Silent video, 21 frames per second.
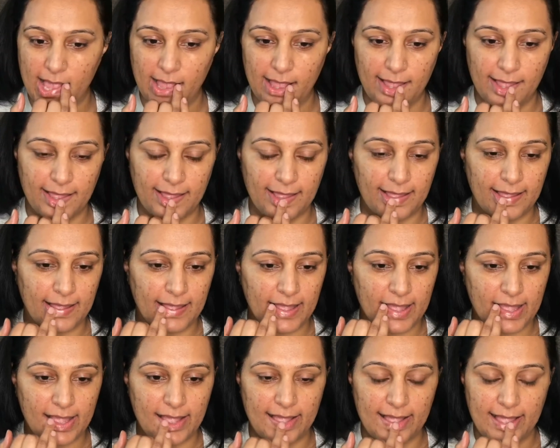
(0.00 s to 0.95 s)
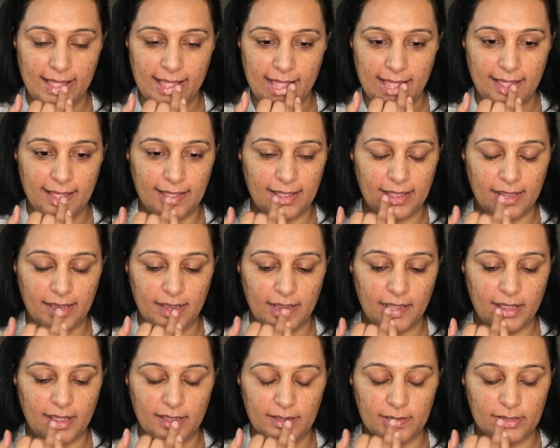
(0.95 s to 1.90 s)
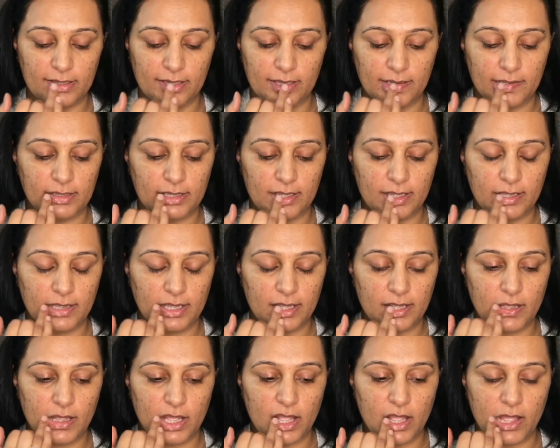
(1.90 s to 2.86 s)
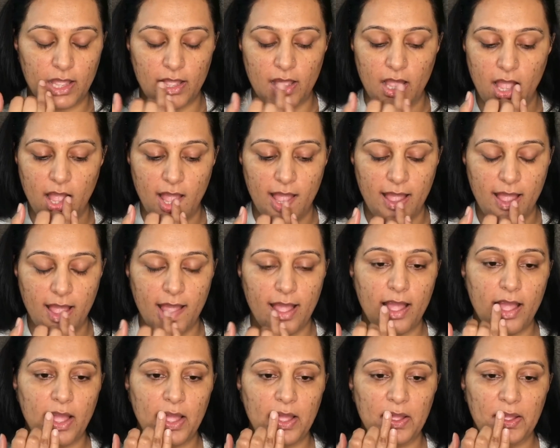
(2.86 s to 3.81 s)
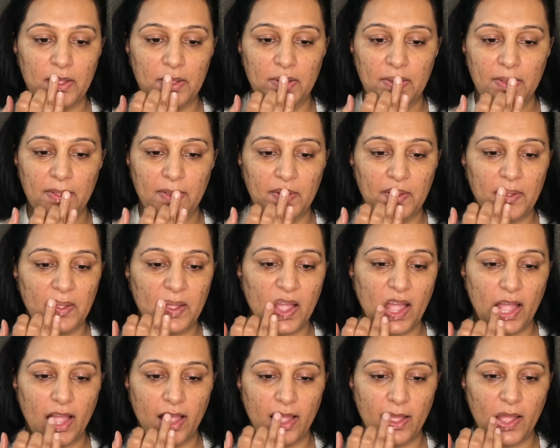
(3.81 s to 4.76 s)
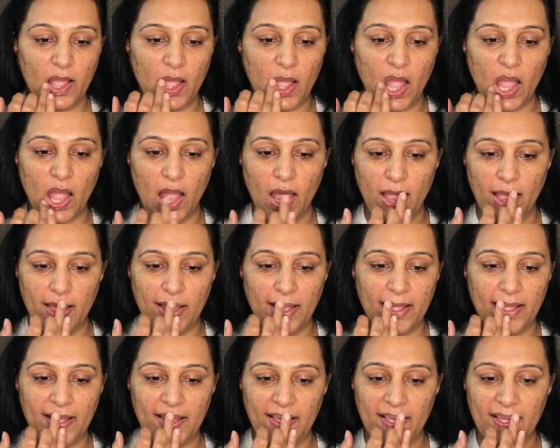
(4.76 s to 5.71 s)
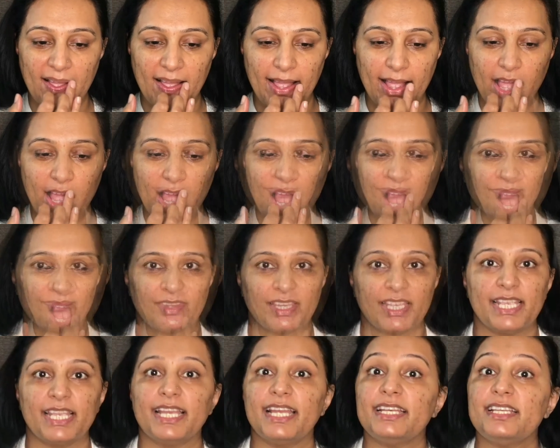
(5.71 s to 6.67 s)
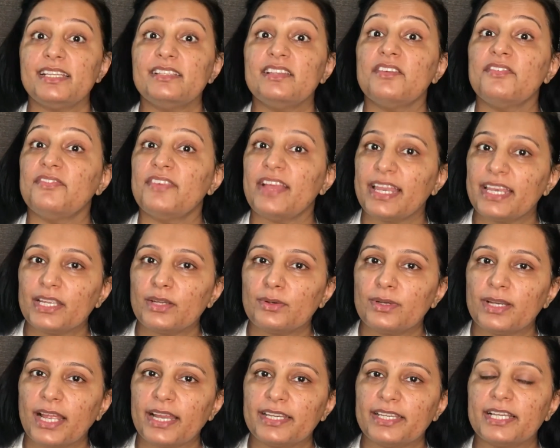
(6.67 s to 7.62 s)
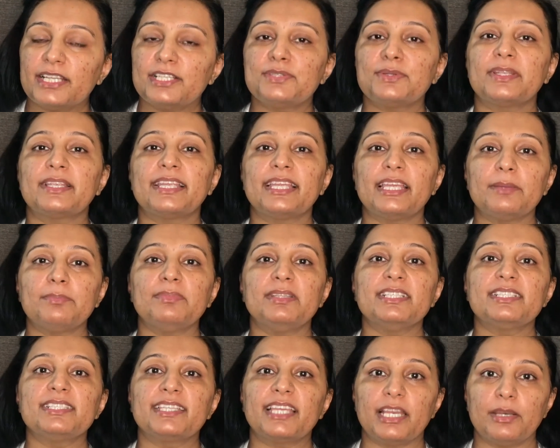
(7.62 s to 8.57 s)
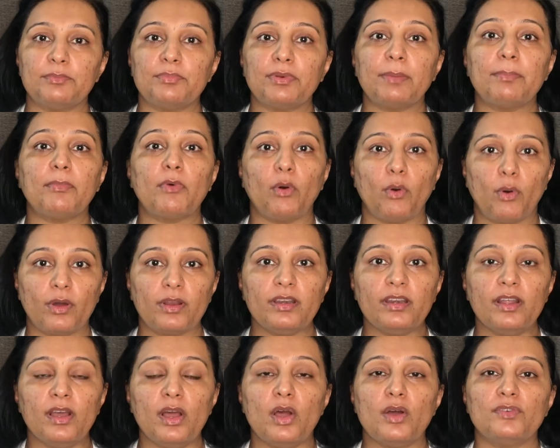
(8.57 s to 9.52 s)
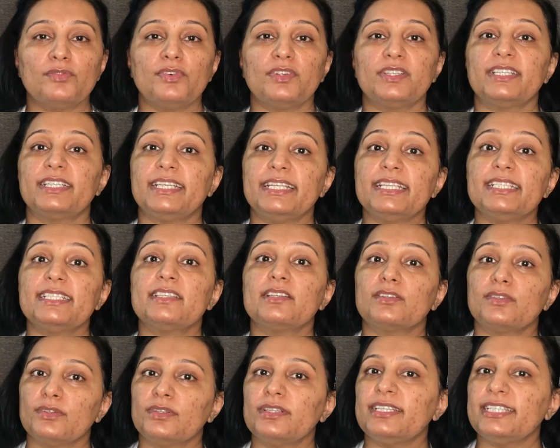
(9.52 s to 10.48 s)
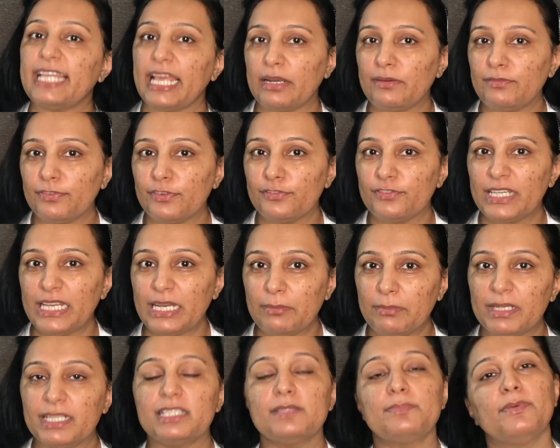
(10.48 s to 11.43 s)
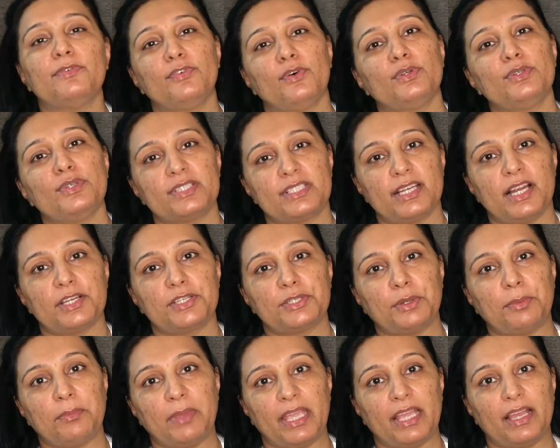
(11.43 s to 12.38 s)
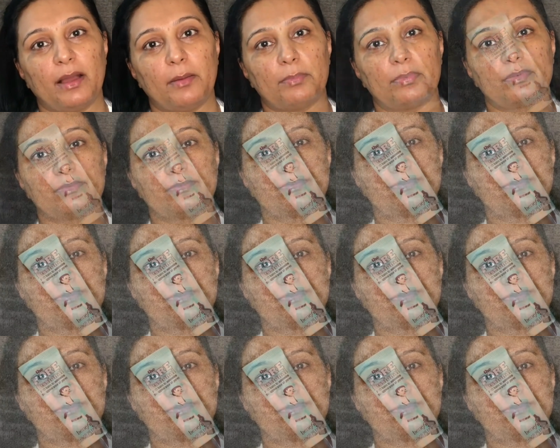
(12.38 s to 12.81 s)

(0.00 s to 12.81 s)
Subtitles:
This is a super hydrating lip balm which I found to be very useful even for chapped lips in the winters. It is a very good idea to keep the skin prep on for at least a good 10-15 minutes before you start your makeup.